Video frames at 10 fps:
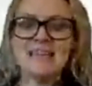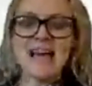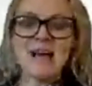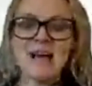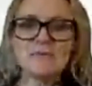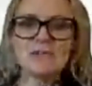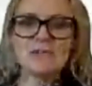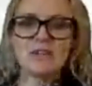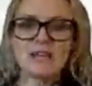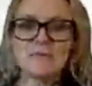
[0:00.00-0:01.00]
Yeah,
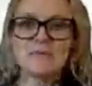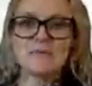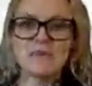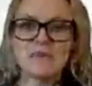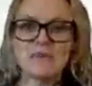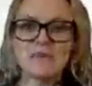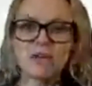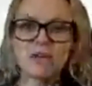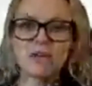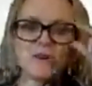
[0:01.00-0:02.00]
absolutely. I mean, there are, there are a
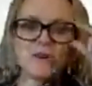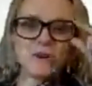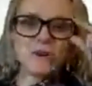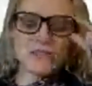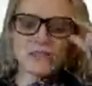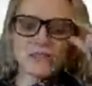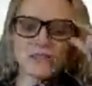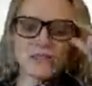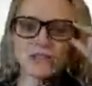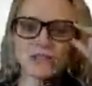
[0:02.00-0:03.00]
number of
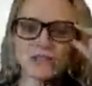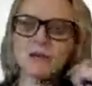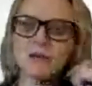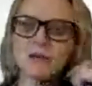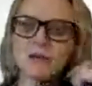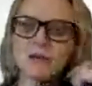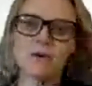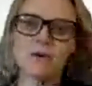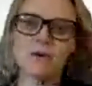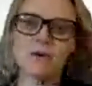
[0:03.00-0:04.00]
sessions coming up over the
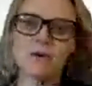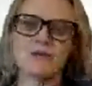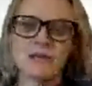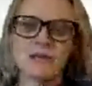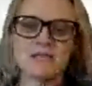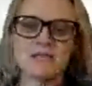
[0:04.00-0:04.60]
next few weeks.